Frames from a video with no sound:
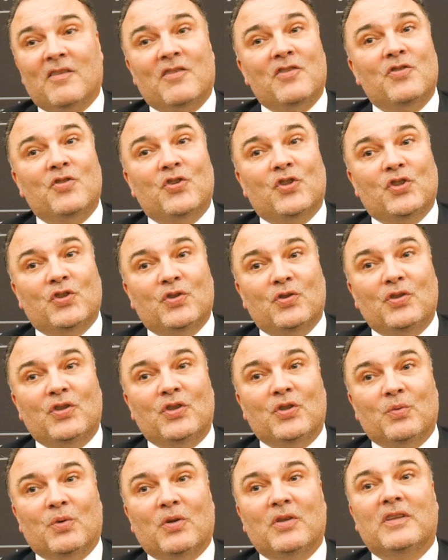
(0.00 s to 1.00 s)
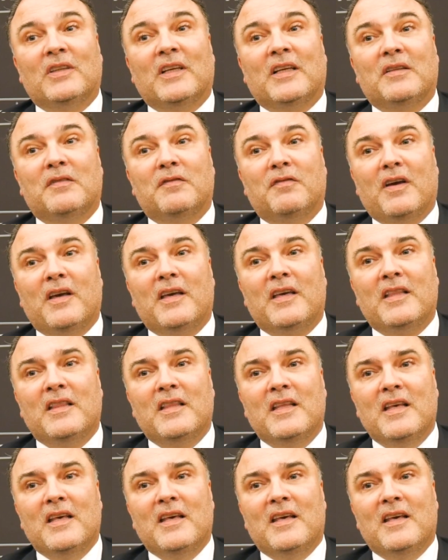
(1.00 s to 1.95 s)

"Are you sure you want that fight?"